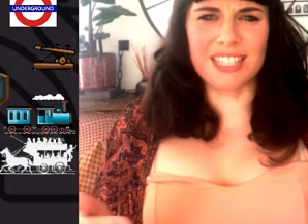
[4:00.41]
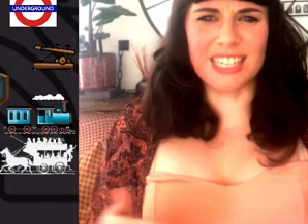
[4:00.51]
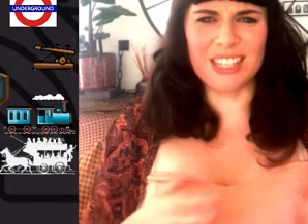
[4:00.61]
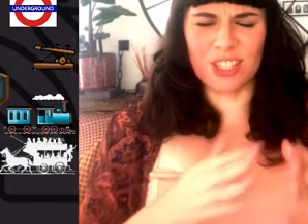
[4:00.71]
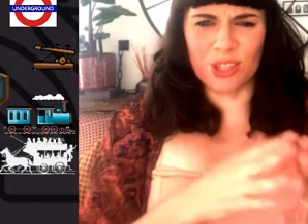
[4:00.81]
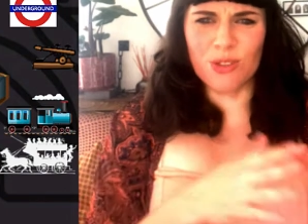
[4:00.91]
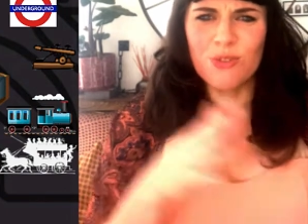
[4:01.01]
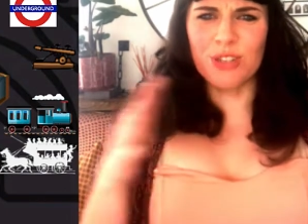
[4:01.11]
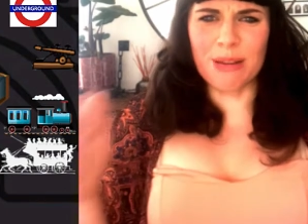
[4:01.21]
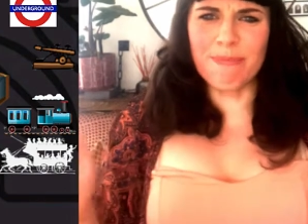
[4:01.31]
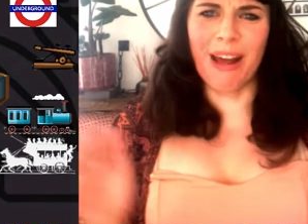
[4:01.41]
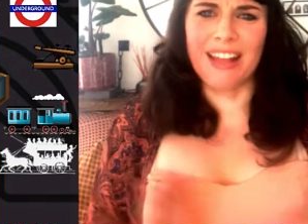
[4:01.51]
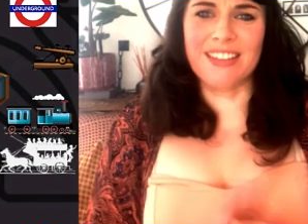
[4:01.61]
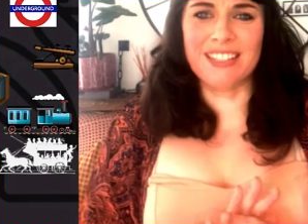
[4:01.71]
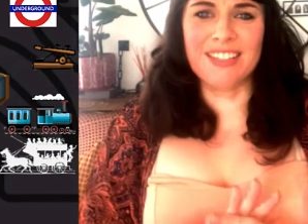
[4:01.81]
to see the huge
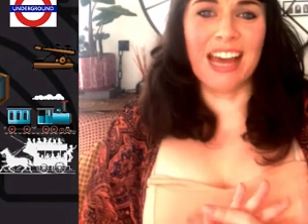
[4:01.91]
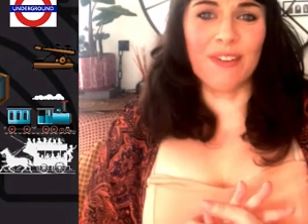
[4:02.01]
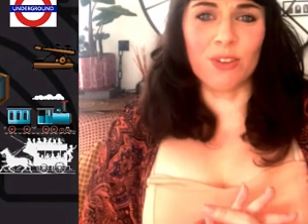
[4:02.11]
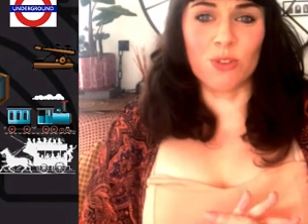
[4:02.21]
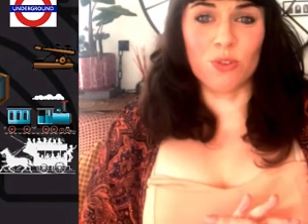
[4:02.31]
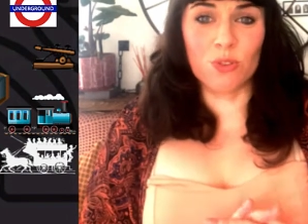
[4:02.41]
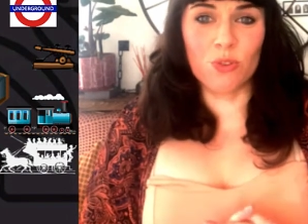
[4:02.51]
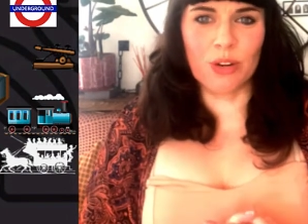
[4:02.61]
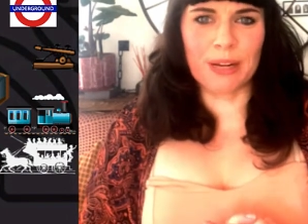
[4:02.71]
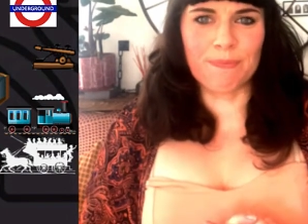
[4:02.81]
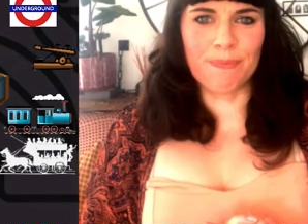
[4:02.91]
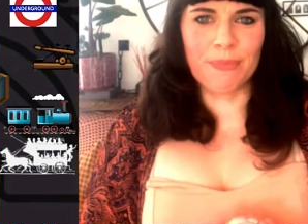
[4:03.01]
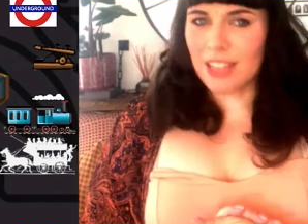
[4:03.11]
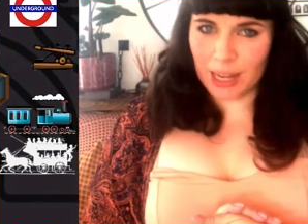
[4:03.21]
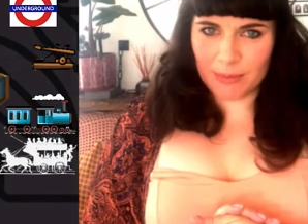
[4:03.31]
impact this could have on your story.
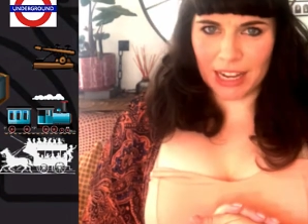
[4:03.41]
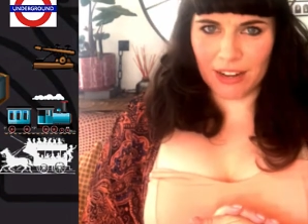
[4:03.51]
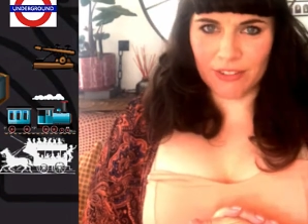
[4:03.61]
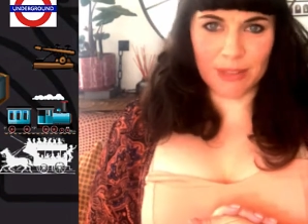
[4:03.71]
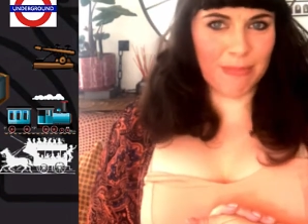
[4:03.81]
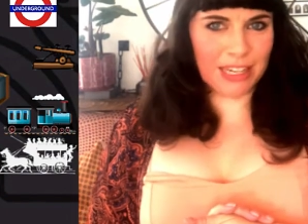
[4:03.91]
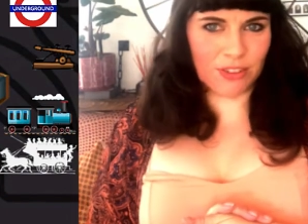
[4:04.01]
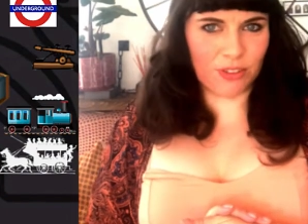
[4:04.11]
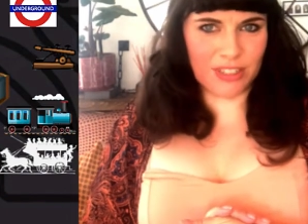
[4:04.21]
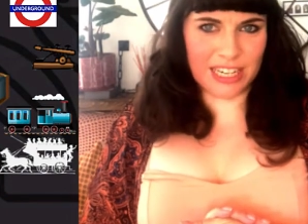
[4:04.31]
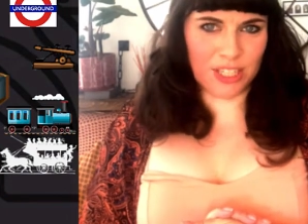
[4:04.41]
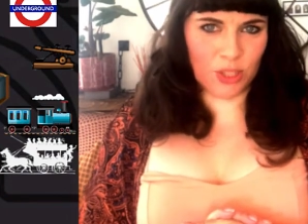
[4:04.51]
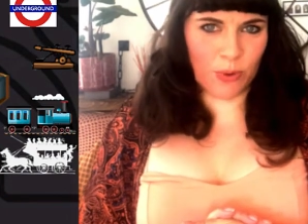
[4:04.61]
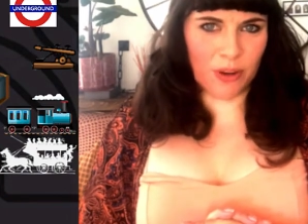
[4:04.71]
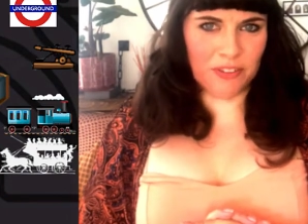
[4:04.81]
Time now for the medical
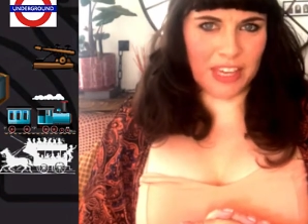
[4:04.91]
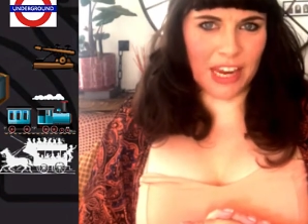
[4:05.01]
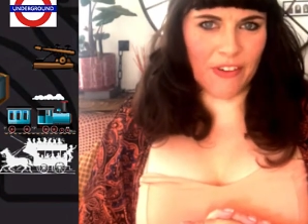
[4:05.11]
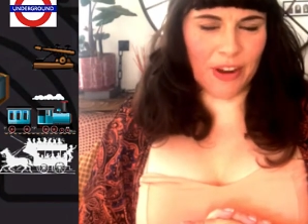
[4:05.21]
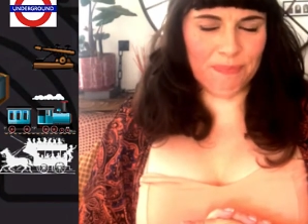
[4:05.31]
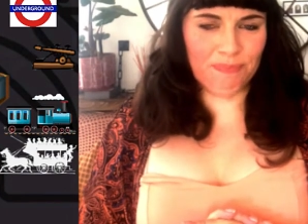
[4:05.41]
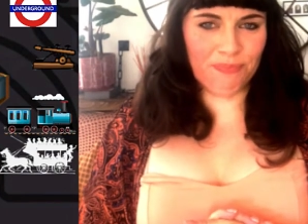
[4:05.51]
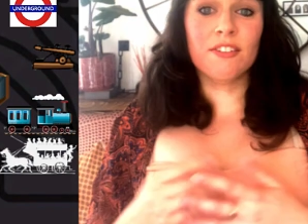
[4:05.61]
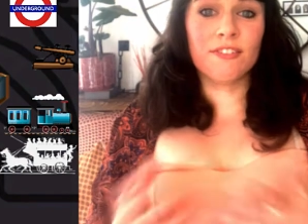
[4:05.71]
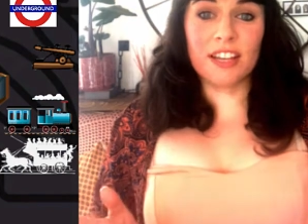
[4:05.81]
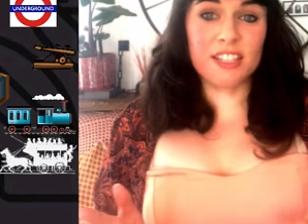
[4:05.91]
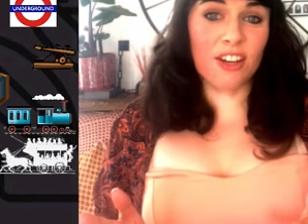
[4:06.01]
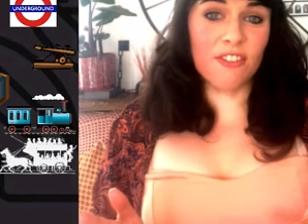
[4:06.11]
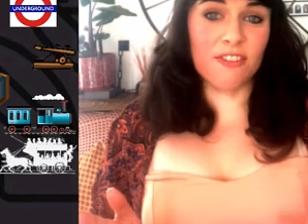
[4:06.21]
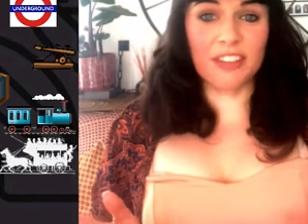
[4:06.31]
status quo of the era. First
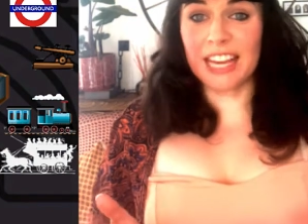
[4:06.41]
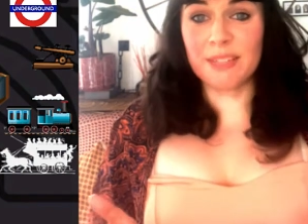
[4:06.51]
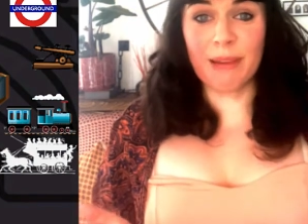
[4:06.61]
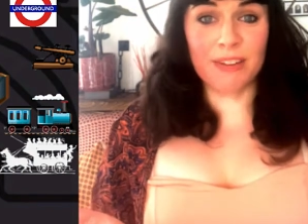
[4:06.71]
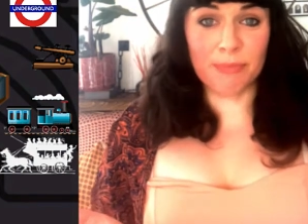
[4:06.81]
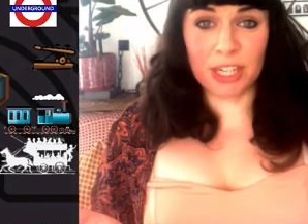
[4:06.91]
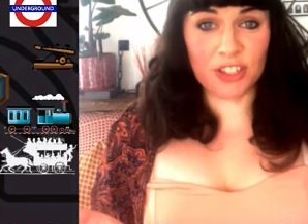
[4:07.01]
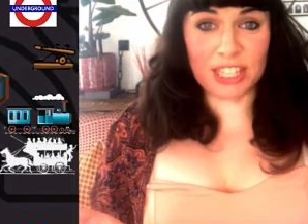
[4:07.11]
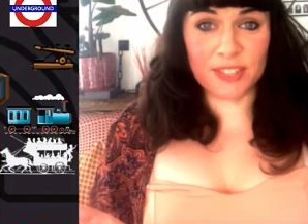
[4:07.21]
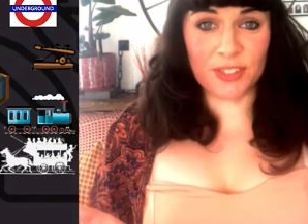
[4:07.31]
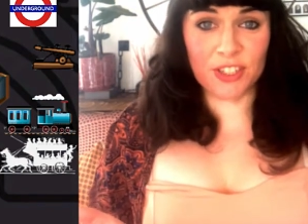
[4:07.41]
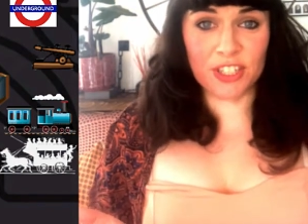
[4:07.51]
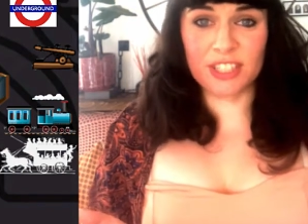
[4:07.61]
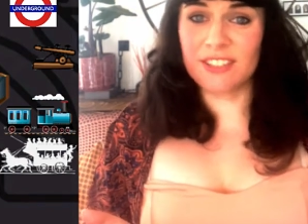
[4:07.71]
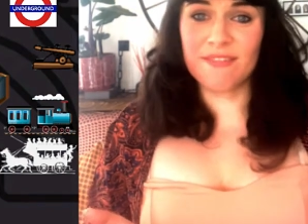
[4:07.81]
off, forget about blood
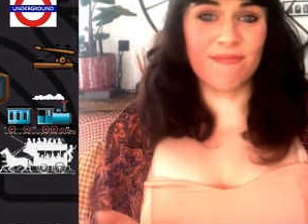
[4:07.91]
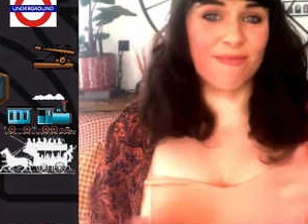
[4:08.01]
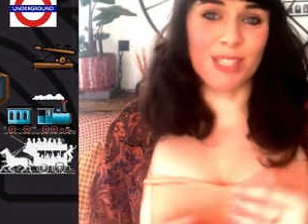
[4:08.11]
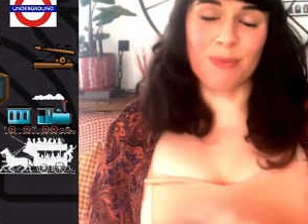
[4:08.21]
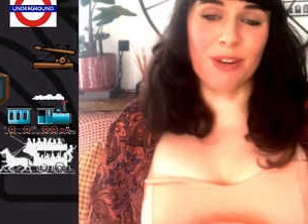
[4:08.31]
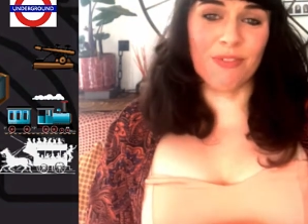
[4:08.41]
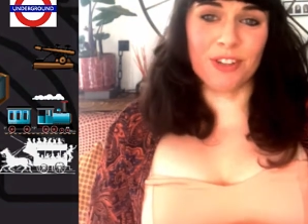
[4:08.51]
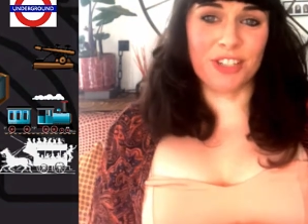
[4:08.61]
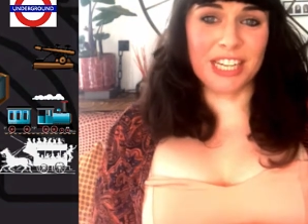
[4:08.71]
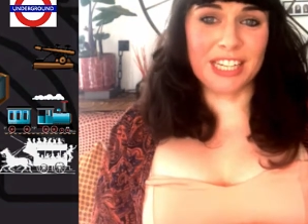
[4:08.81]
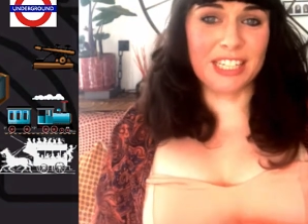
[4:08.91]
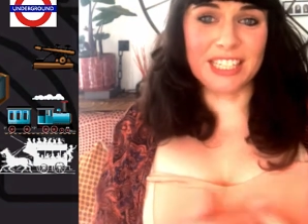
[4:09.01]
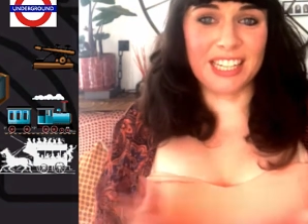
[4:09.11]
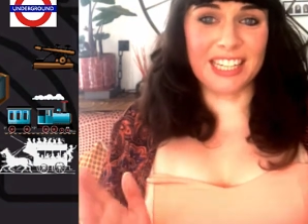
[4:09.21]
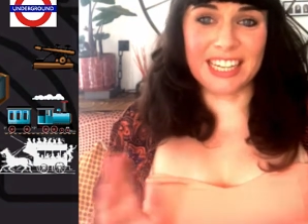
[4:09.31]
transfusions. These weren't routine
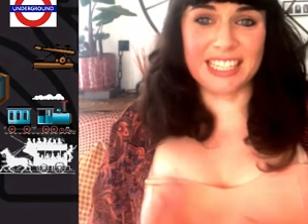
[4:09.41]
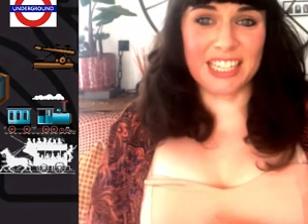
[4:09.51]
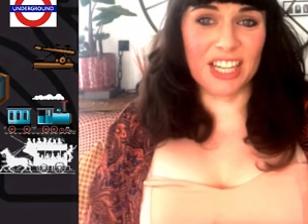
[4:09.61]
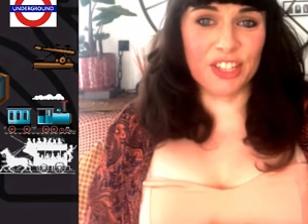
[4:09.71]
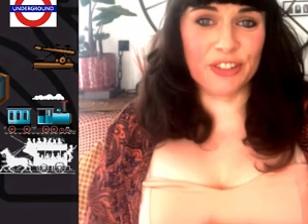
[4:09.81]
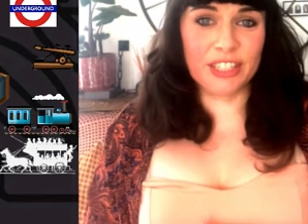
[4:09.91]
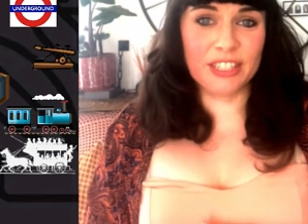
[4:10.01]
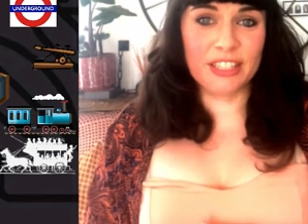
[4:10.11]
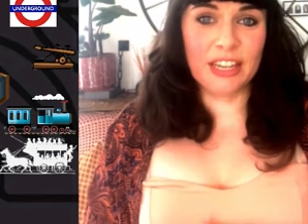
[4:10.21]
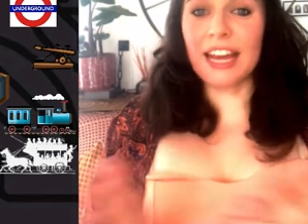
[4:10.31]
until the 1900s.